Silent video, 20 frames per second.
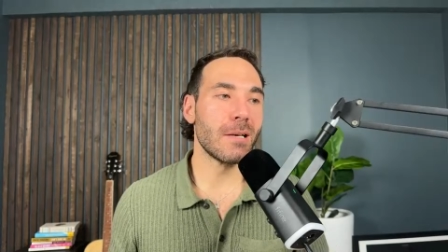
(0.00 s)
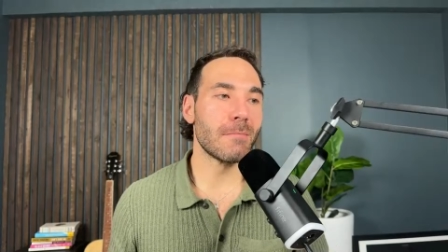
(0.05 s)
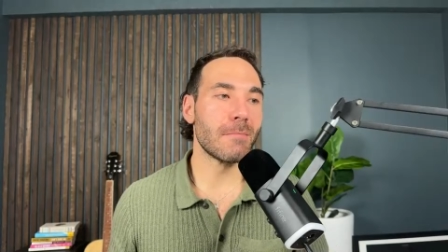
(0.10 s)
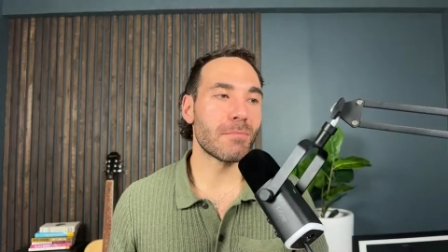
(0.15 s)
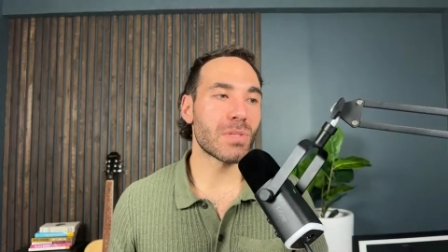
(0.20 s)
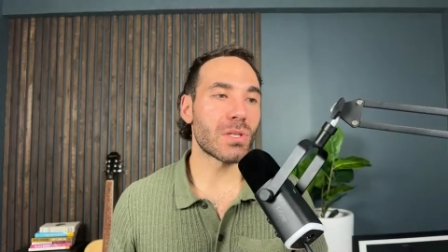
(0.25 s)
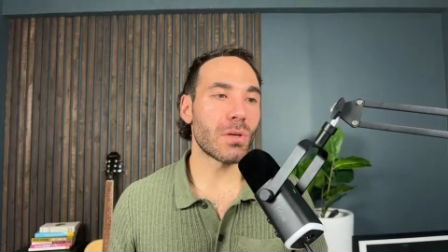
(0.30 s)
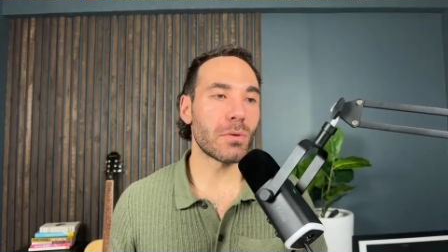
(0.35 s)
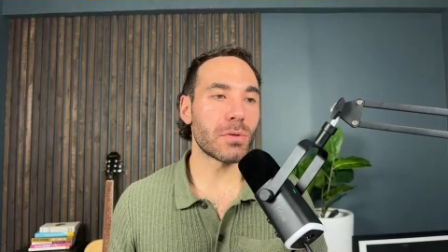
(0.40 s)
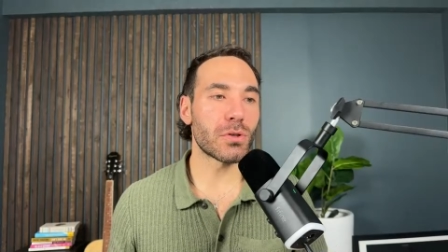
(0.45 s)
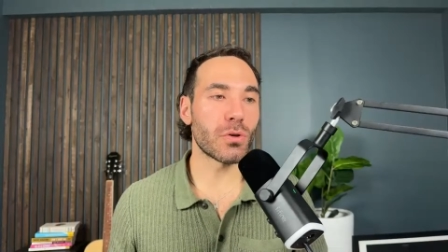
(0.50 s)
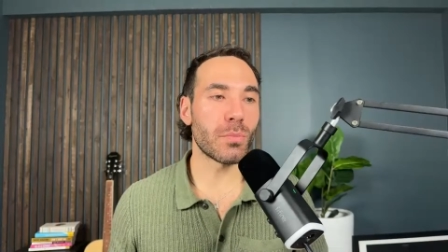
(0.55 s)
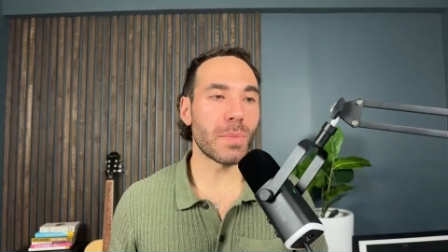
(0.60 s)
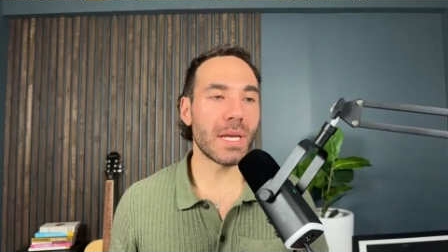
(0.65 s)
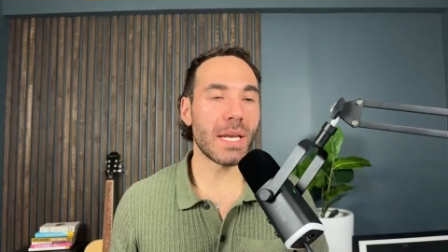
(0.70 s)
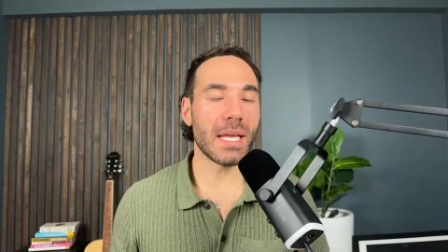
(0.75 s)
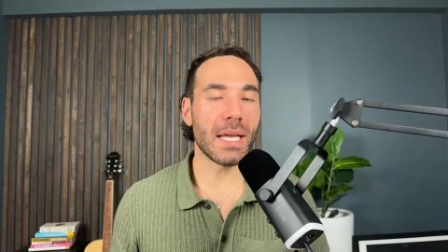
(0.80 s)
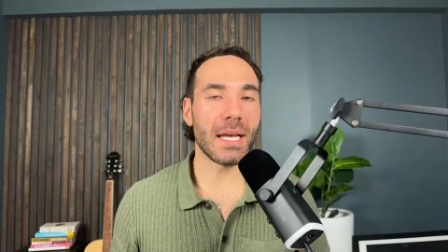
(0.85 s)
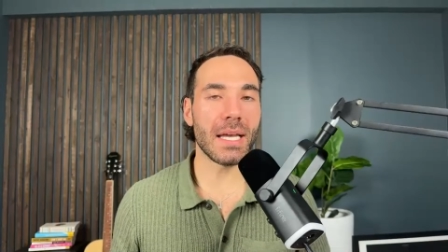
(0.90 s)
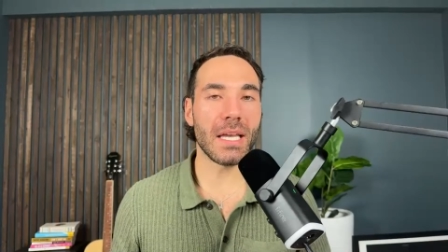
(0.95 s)
social
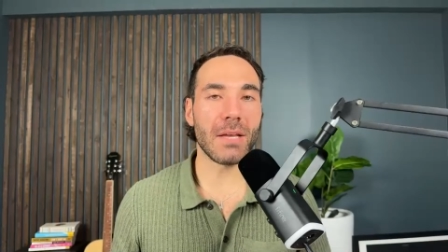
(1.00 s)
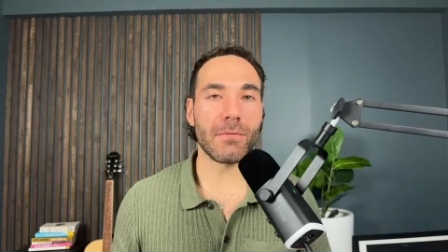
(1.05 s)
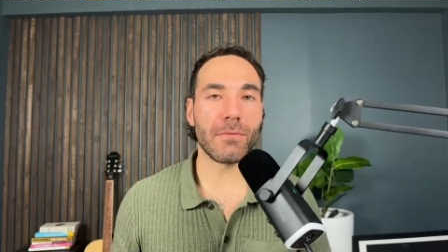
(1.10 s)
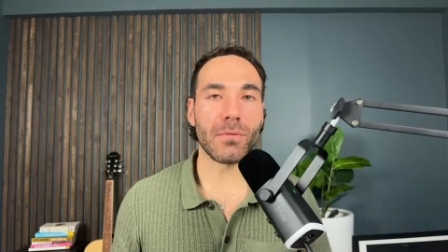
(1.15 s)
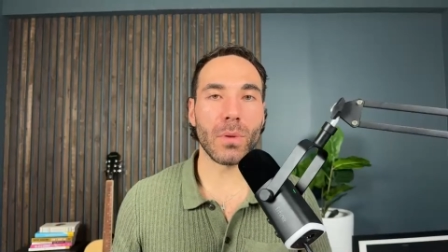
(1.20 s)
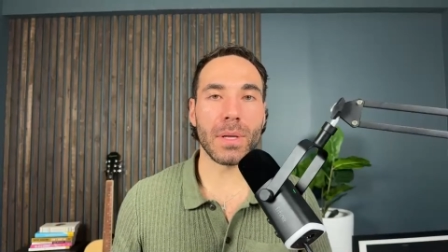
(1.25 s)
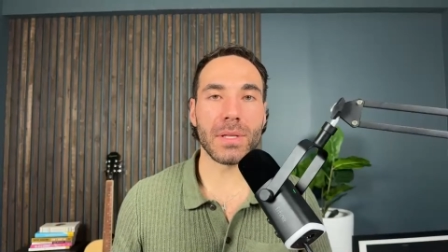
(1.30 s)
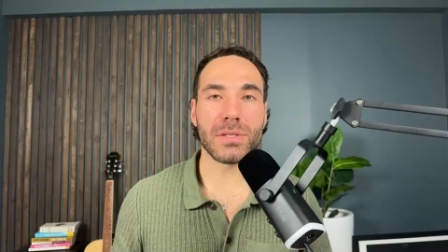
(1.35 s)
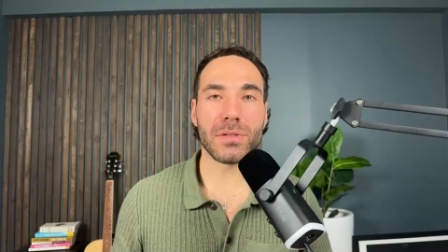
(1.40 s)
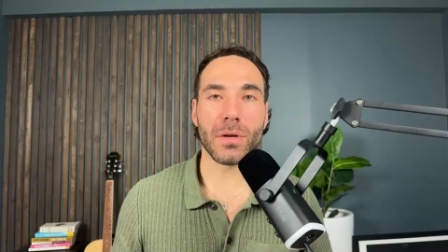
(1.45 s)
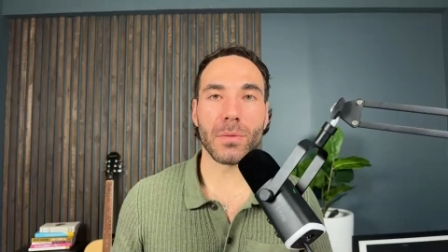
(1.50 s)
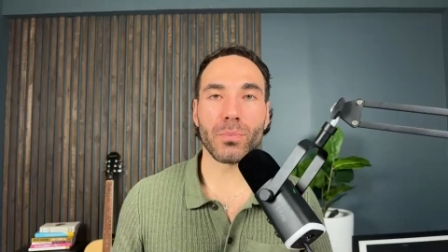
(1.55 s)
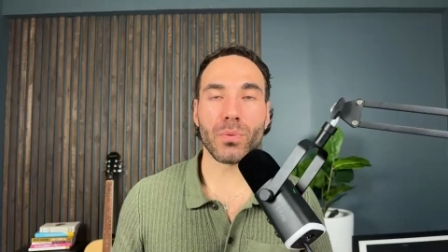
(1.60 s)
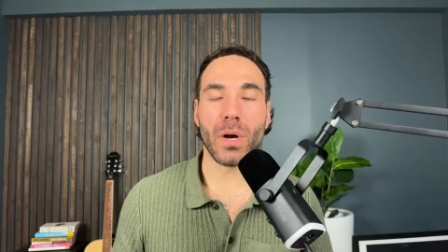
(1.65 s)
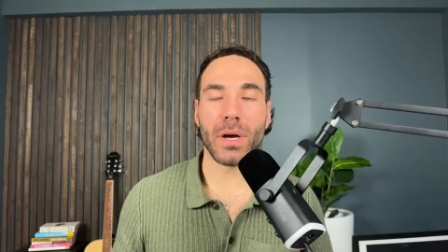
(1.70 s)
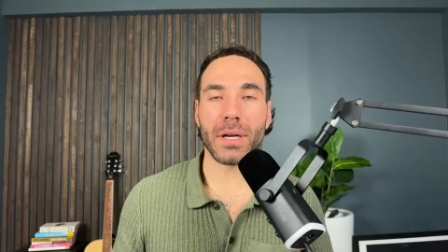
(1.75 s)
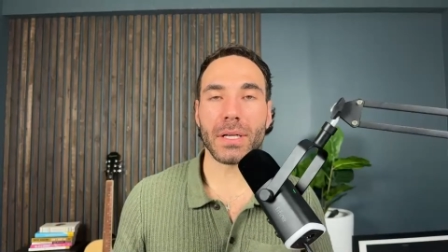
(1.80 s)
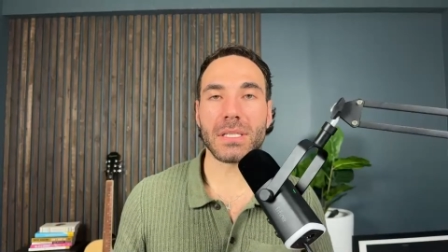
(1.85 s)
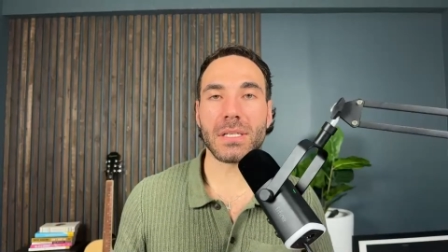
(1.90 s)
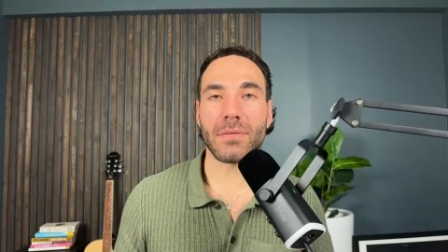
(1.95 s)
media influencer
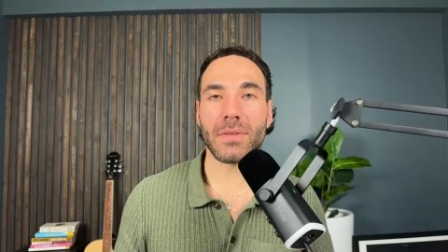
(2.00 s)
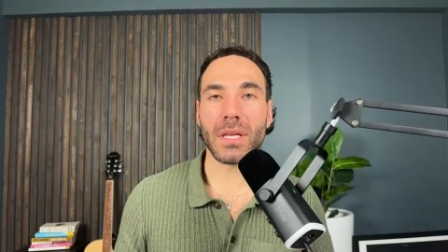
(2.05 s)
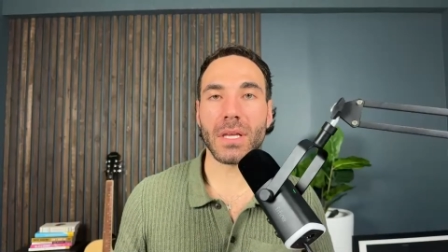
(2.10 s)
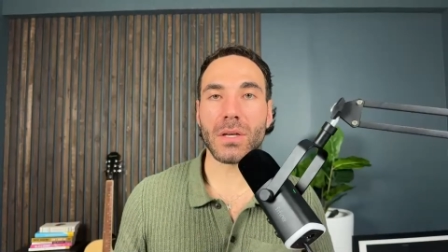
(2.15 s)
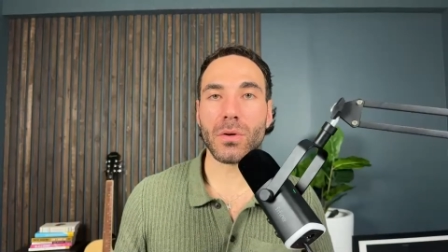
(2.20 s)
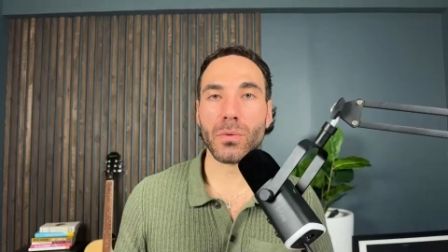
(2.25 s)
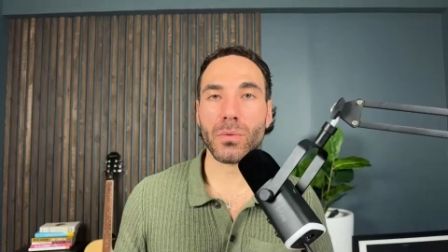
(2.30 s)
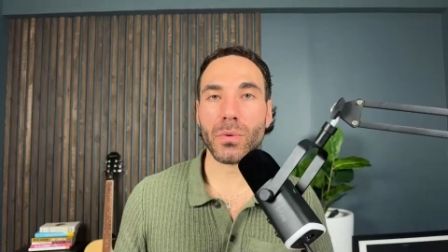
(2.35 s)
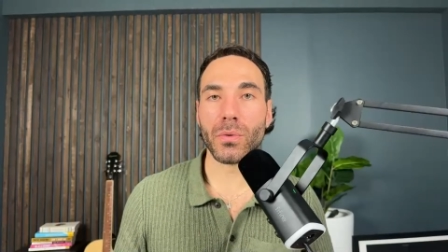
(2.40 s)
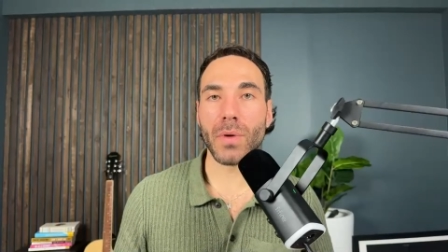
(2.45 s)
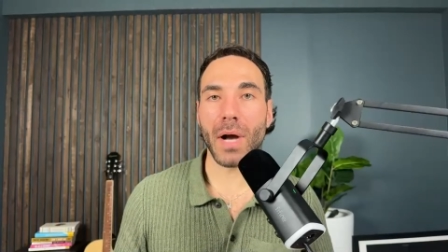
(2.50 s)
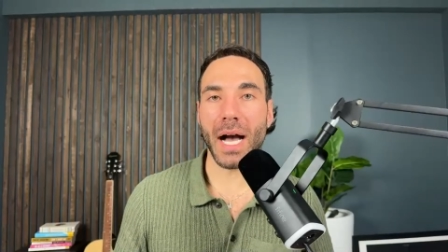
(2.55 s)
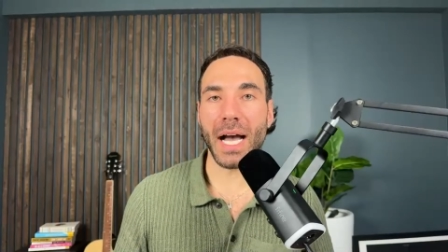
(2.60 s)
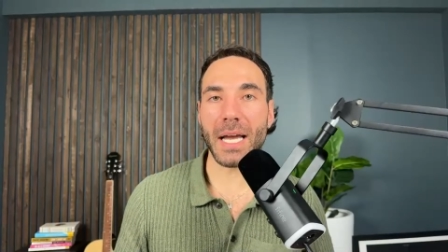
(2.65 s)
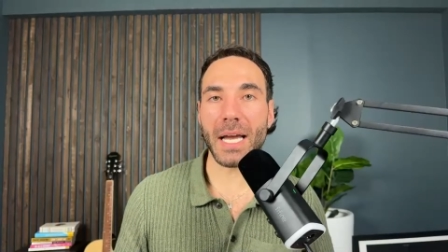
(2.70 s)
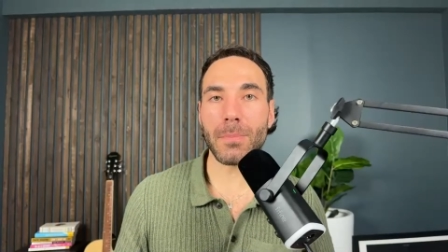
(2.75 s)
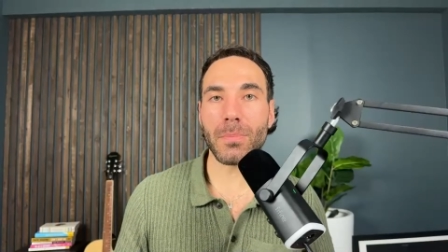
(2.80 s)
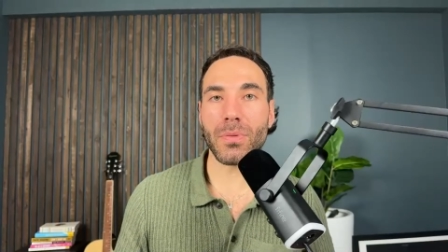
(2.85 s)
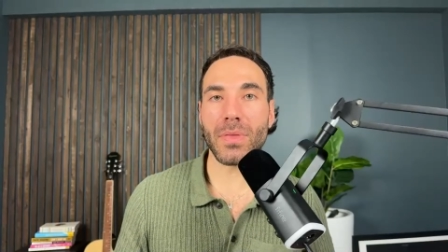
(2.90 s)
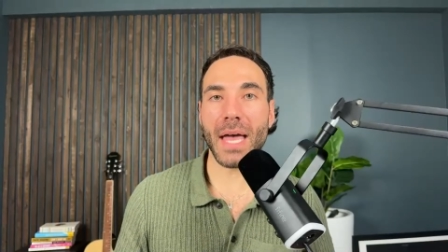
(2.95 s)
productivity guru
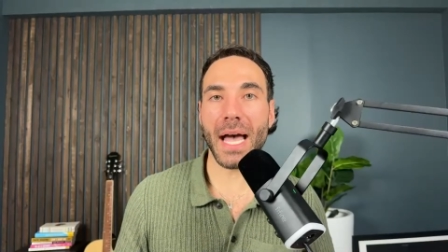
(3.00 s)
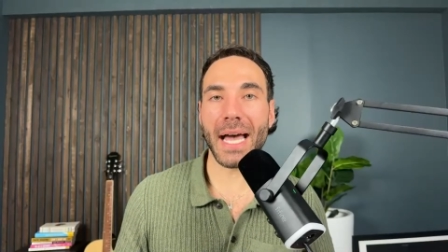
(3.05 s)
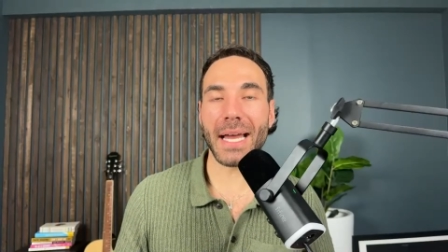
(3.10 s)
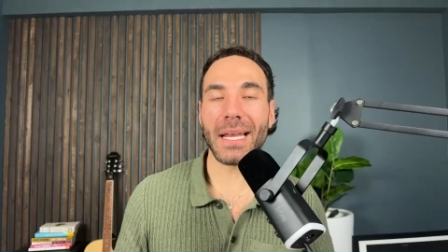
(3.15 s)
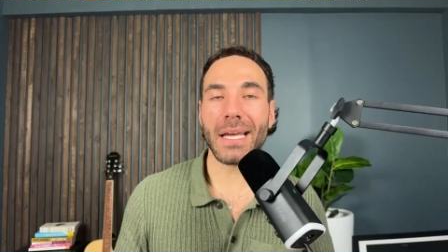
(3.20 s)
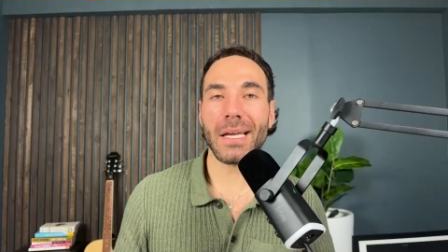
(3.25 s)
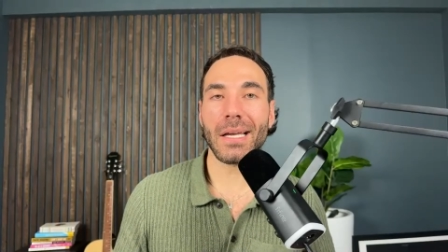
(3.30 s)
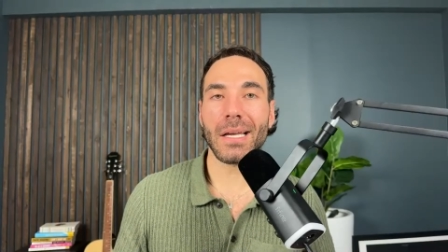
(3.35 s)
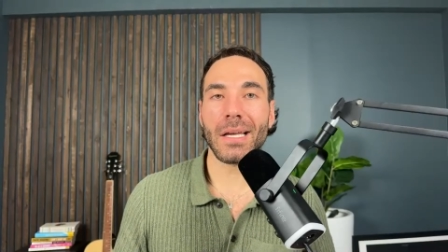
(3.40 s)
hype that